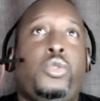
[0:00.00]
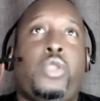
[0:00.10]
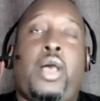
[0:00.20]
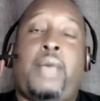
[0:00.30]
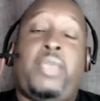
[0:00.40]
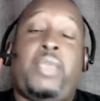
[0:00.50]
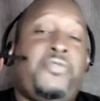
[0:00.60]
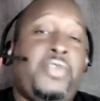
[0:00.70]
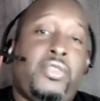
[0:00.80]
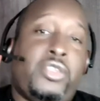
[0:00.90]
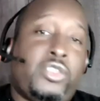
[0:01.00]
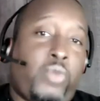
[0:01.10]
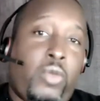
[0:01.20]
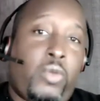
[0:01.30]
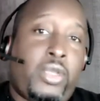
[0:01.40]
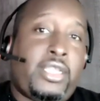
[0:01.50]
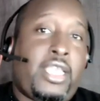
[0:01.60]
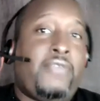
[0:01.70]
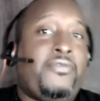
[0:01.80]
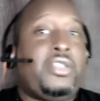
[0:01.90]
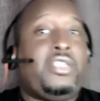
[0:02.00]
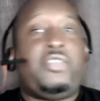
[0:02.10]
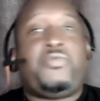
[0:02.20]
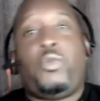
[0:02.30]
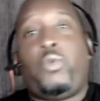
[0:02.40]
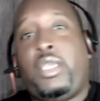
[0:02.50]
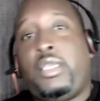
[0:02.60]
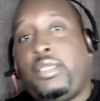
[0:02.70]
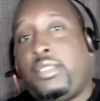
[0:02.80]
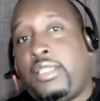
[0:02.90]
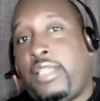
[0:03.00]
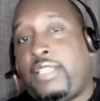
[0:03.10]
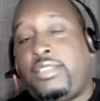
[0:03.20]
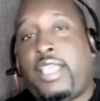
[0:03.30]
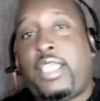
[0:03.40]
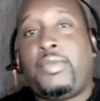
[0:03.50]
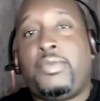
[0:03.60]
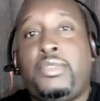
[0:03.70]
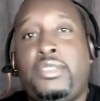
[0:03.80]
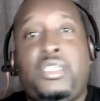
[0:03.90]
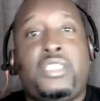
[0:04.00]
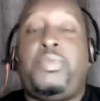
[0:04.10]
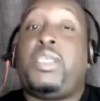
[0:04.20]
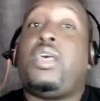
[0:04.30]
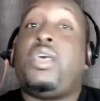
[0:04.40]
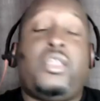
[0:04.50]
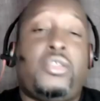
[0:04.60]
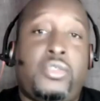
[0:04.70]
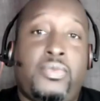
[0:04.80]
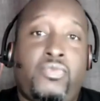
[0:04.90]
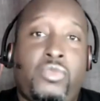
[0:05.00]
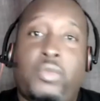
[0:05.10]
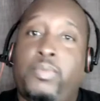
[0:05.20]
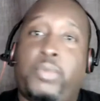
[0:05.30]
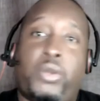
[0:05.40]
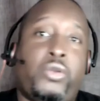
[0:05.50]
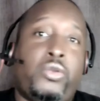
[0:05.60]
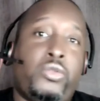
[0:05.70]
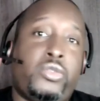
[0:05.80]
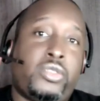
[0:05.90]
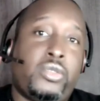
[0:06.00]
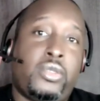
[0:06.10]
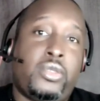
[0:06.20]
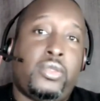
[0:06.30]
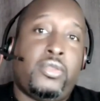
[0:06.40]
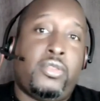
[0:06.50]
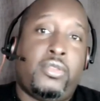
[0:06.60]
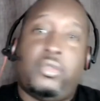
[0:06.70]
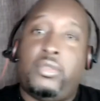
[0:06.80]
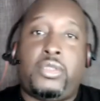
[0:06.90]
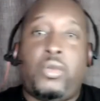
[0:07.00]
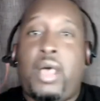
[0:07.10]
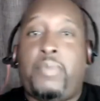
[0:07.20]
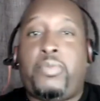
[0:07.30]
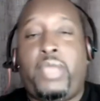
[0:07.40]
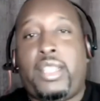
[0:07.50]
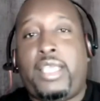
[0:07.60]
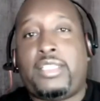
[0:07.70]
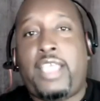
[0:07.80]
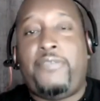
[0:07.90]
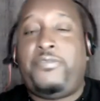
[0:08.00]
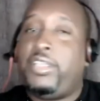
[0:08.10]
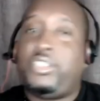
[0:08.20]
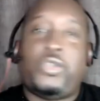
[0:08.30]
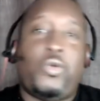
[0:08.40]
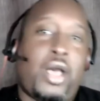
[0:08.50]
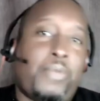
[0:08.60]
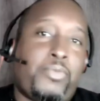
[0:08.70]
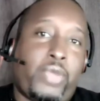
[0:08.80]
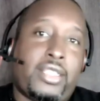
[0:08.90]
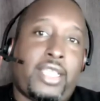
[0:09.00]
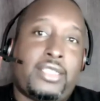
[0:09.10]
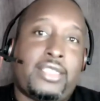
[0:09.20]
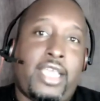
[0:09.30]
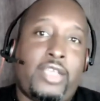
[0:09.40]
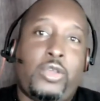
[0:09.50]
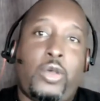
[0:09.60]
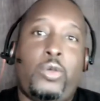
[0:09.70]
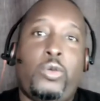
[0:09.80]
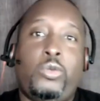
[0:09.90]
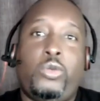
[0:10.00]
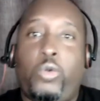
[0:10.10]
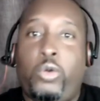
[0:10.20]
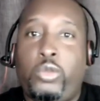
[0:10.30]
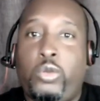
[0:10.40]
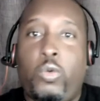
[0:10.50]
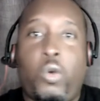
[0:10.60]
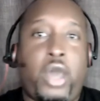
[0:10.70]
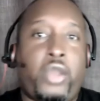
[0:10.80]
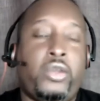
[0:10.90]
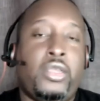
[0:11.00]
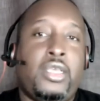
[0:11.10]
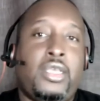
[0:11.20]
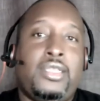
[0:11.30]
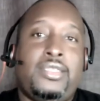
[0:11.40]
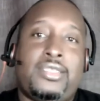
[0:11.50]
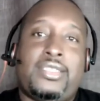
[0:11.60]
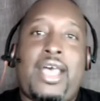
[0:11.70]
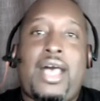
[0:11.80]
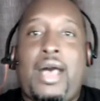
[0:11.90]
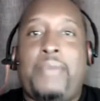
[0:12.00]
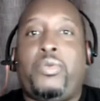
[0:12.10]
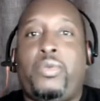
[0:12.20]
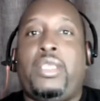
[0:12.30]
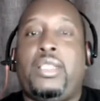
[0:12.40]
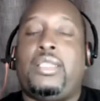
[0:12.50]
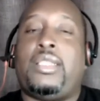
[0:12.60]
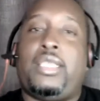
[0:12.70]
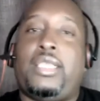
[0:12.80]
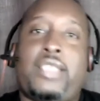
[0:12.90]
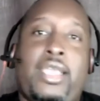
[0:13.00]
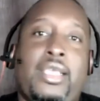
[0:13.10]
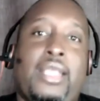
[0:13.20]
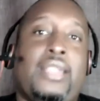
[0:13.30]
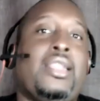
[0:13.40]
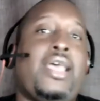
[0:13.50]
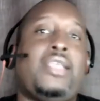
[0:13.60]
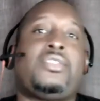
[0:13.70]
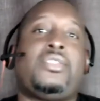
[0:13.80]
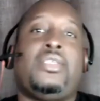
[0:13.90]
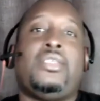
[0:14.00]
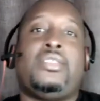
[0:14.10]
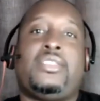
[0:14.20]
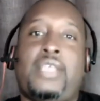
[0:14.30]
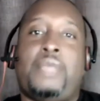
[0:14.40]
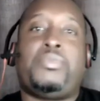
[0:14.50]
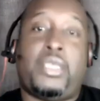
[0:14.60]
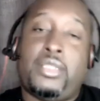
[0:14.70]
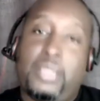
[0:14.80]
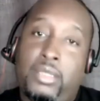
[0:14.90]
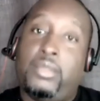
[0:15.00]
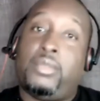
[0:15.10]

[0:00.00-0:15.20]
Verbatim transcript: you know I may feel this way one day and feel a different way the next day, just because birds don't operate like that, fish don't operate like that, gold, oil, water does not operate like that unless something,